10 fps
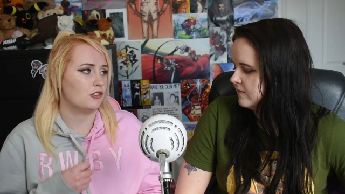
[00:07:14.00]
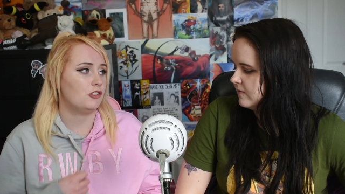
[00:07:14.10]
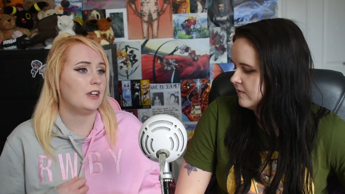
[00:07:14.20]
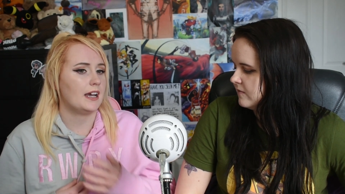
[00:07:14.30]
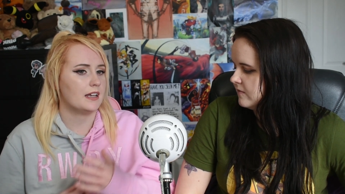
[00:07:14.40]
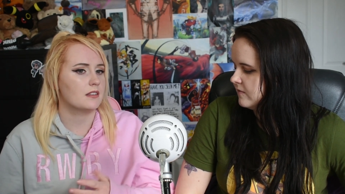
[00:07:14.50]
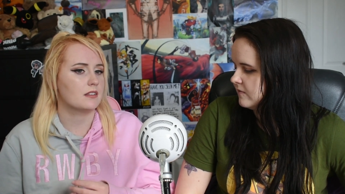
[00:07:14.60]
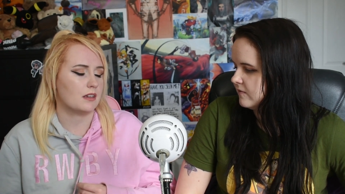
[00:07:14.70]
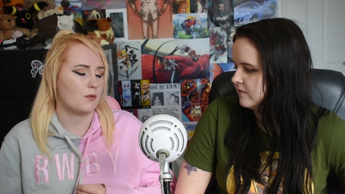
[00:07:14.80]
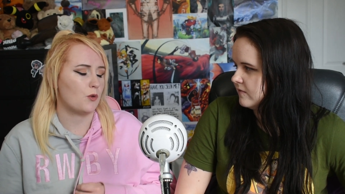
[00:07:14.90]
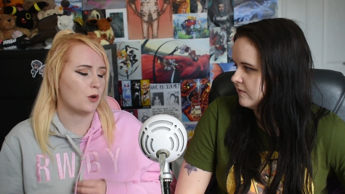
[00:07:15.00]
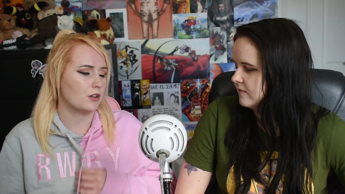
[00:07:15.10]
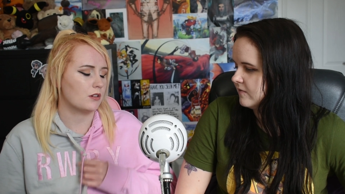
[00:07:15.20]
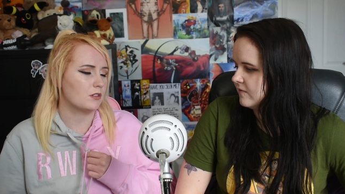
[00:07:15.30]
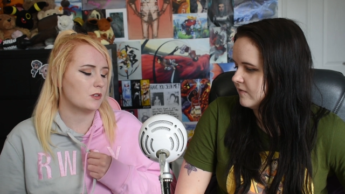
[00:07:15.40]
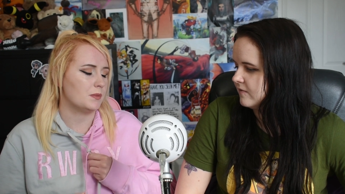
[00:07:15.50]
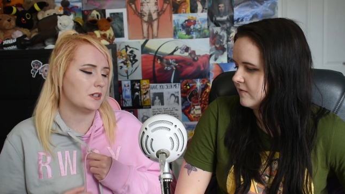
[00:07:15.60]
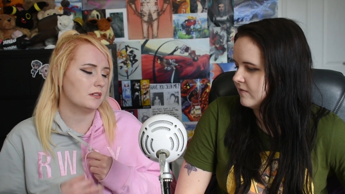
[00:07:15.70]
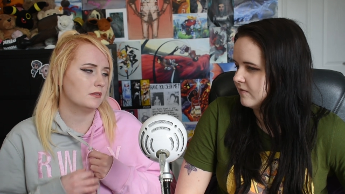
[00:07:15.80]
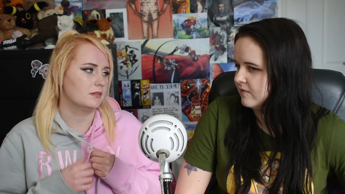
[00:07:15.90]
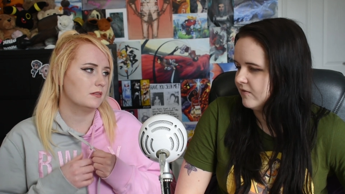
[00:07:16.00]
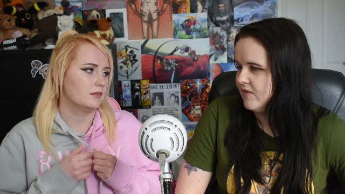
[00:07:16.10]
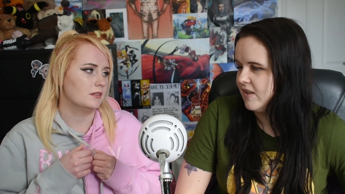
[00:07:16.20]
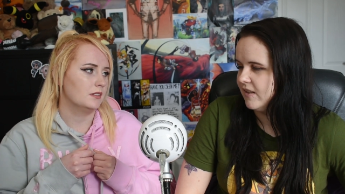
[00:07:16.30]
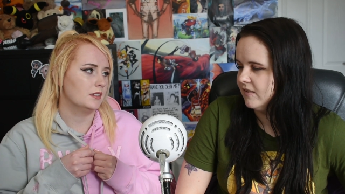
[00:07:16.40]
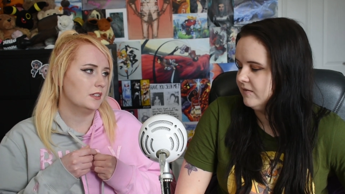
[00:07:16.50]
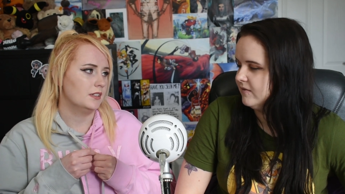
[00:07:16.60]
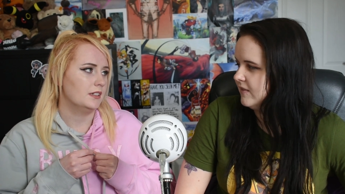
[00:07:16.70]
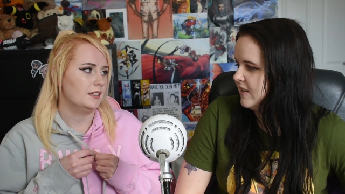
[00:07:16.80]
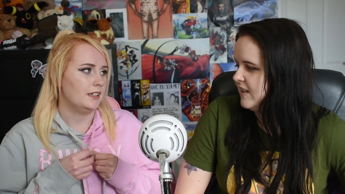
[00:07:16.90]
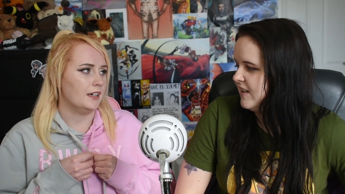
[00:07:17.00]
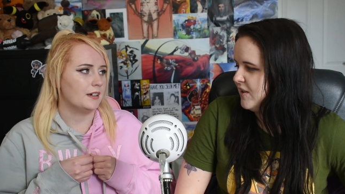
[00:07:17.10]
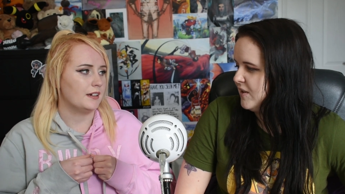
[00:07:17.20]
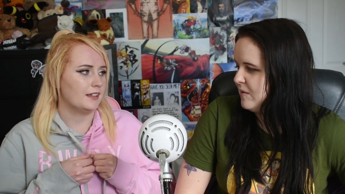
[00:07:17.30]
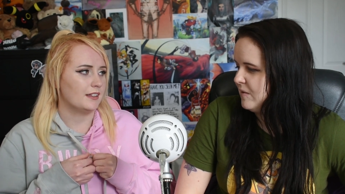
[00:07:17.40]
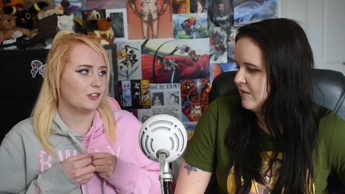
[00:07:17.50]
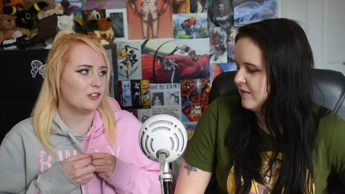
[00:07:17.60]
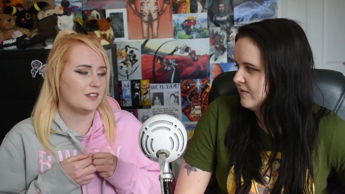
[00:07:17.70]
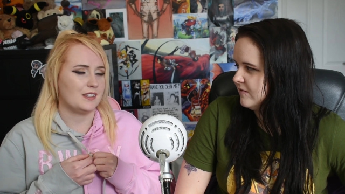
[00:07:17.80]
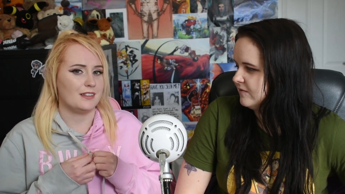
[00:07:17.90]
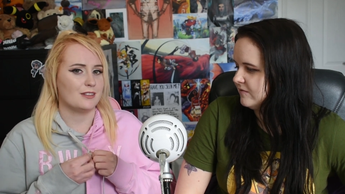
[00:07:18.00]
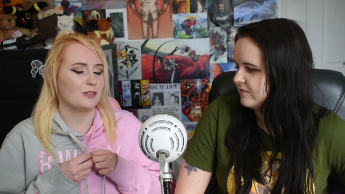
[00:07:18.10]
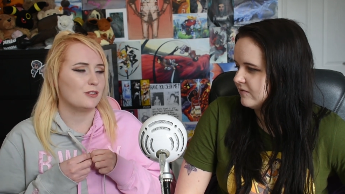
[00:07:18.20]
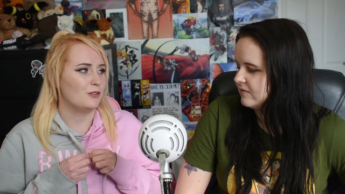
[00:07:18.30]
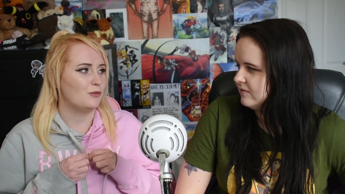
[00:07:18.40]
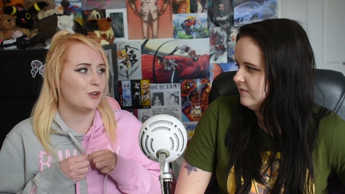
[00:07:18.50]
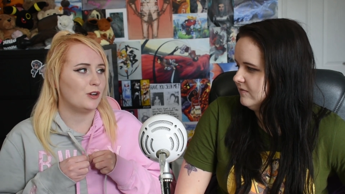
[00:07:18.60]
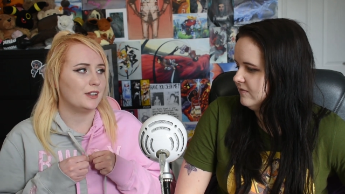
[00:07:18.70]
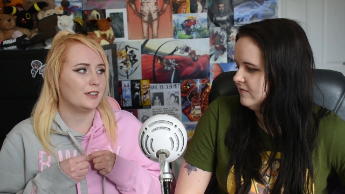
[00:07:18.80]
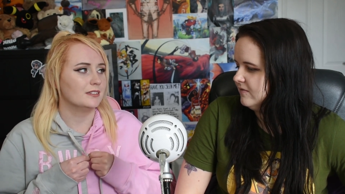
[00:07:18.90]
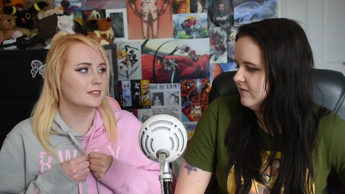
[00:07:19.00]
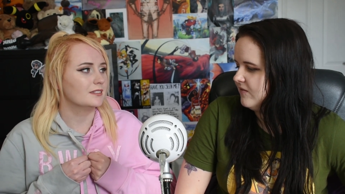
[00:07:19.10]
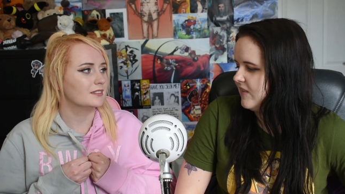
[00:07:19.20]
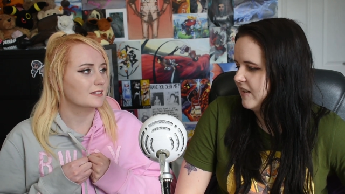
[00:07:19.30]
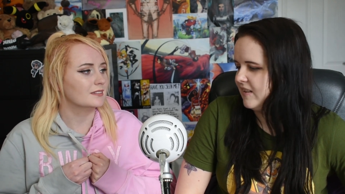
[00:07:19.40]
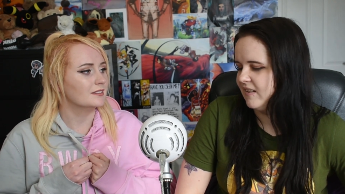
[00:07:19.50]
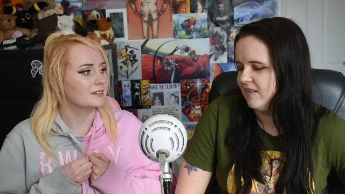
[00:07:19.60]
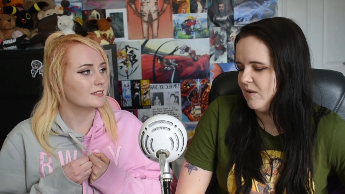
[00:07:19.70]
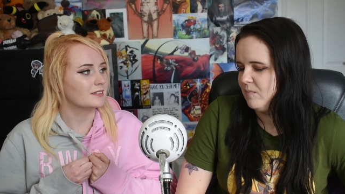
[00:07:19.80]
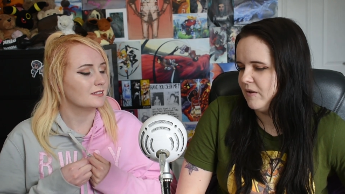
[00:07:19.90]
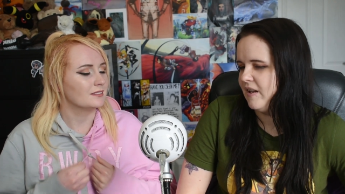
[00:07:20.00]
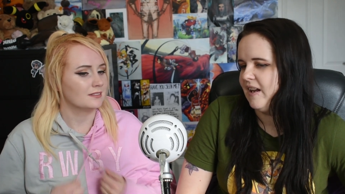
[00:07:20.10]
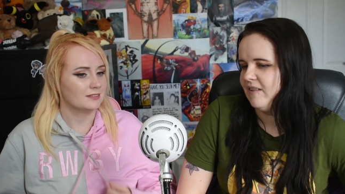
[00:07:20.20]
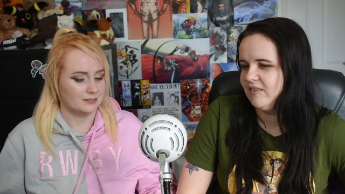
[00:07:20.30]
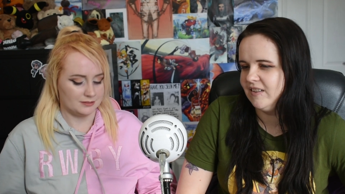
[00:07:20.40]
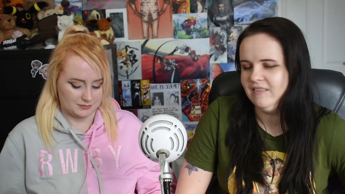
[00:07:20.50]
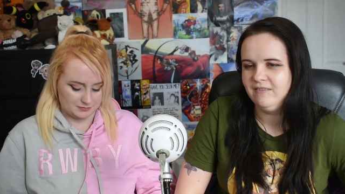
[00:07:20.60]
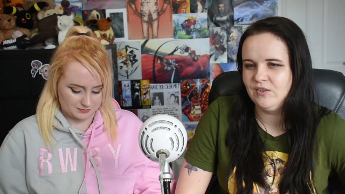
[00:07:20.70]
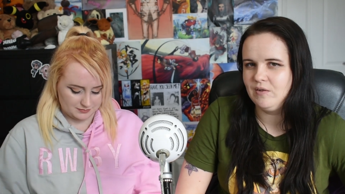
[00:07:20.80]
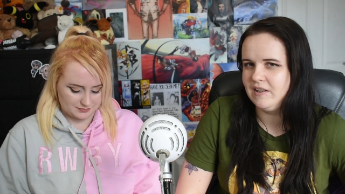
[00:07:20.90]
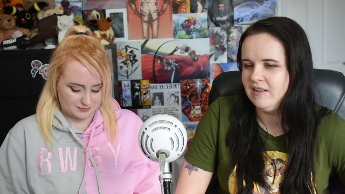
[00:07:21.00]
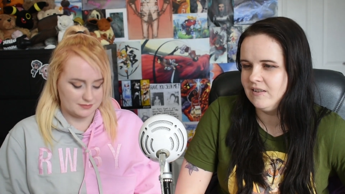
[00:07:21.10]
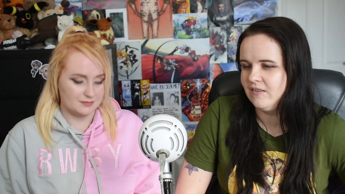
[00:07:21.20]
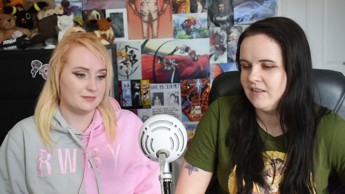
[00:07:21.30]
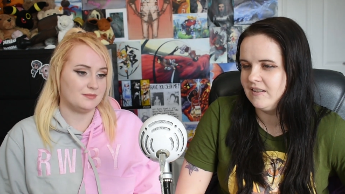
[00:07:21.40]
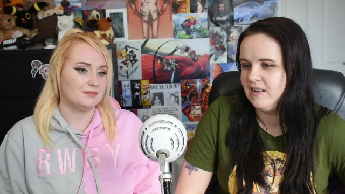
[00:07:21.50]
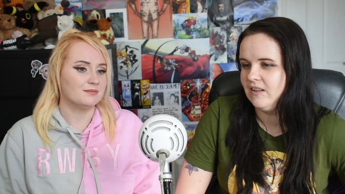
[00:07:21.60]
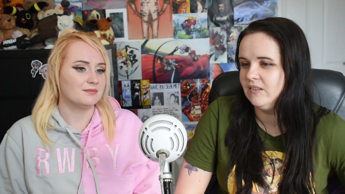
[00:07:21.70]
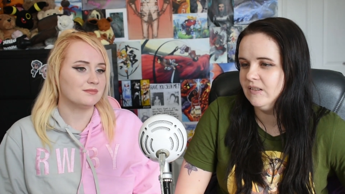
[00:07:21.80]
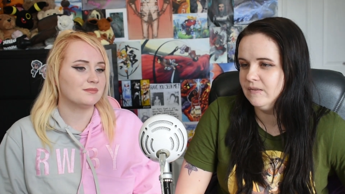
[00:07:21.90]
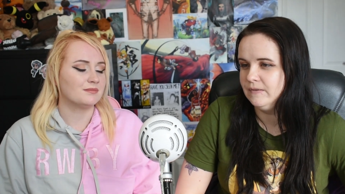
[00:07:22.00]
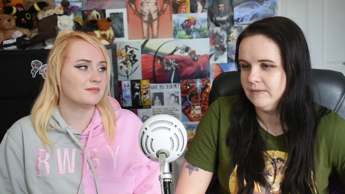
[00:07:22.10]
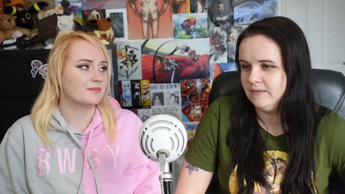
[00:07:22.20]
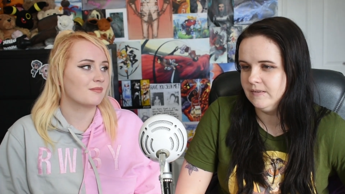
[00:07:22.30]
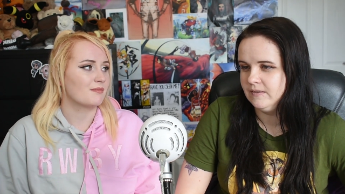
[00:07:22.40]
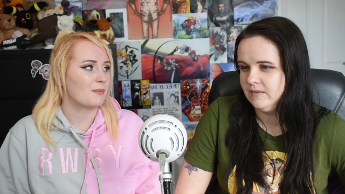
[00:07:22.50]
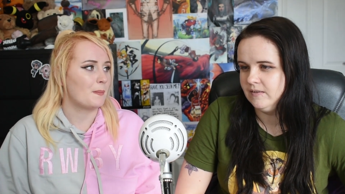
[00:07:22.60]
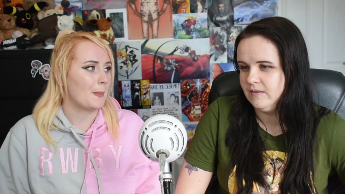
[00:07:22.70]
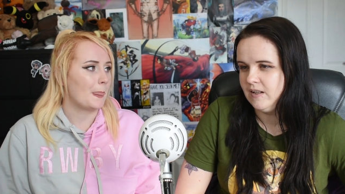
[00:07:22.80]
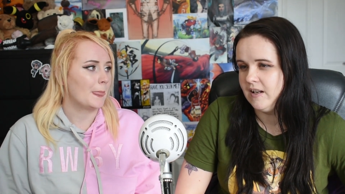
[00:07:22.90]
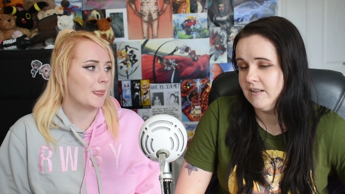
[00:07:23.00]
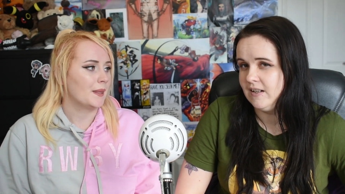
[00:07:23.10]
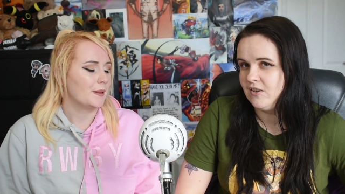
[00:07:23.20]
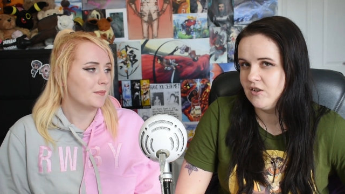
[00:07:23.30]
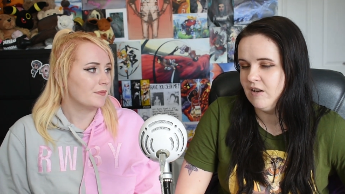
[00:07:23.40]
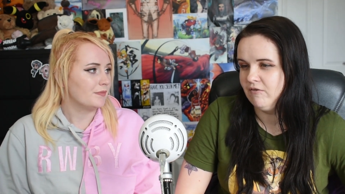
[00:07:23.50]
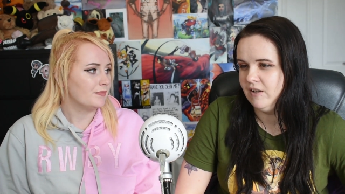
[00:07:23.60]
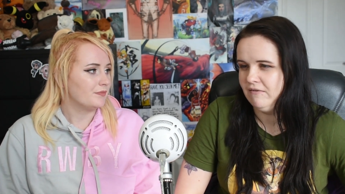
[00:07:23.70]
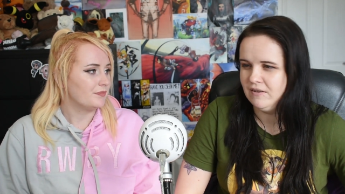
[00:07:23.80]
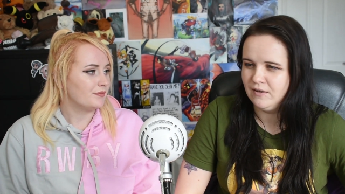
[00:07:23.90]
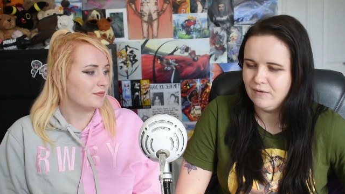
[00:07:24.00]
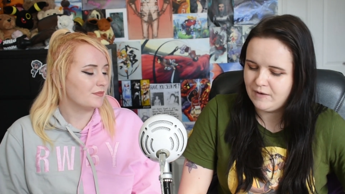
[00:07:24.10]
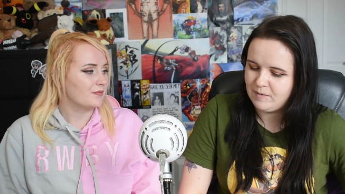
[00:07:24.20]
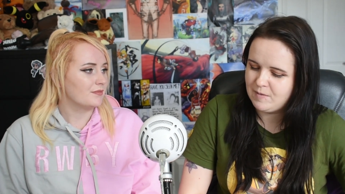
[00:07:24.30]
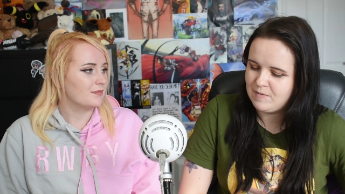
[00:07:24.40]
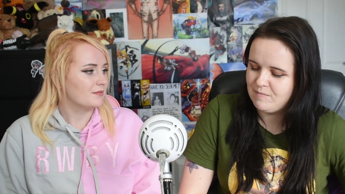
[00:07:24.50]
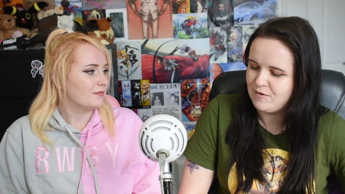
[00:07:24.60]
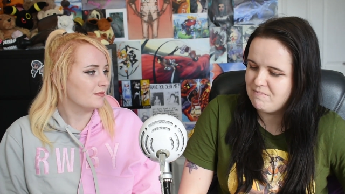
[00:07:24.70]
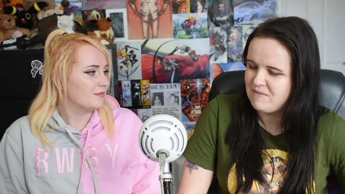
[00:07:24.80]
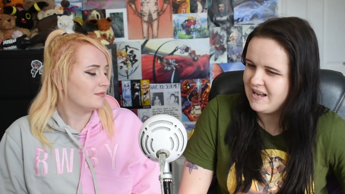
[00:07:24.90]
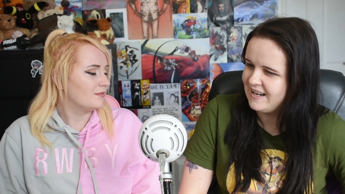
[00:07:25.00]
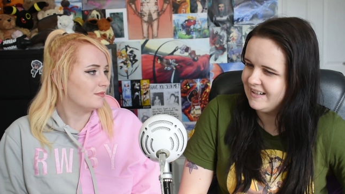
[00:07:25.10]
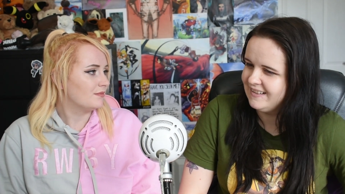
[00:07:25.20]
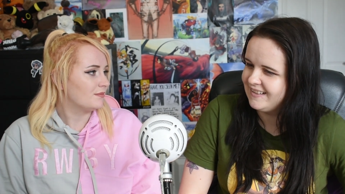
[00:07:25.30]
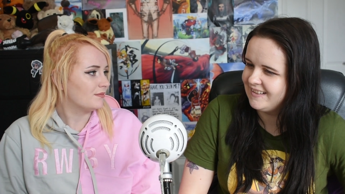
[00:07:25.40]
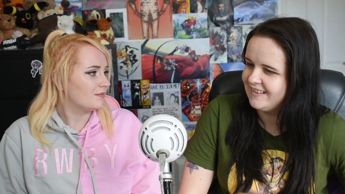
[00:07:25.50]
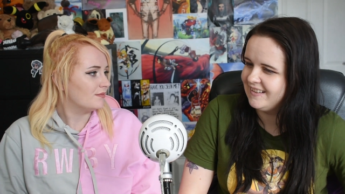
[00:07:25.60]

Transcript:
Speaker 1: because she has to give orders. But yeah, yeah, I think she's seen the, the fallout. I think that'll
Speaker 2: play heavily for Weiss though, is the guilt of essentially having left another family member behind.